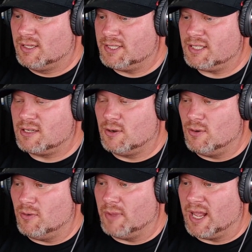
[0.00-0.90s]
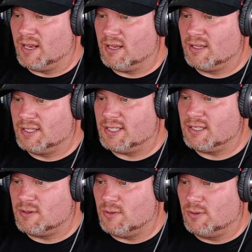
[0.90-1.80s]
This is cool, man. This
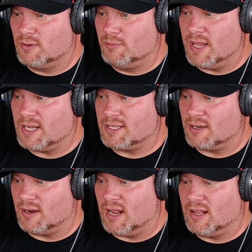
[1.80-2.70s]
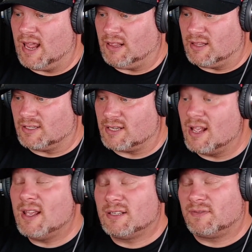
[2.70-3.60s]
is a cool little mix here. I like this.
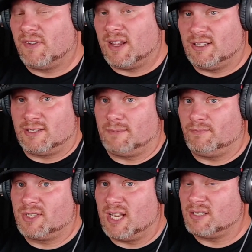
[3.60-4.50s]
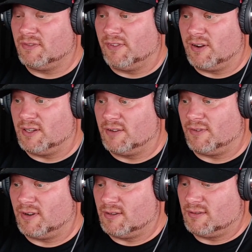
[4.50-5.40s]
It's, it sounds very
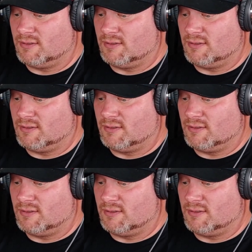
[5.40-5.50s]
different.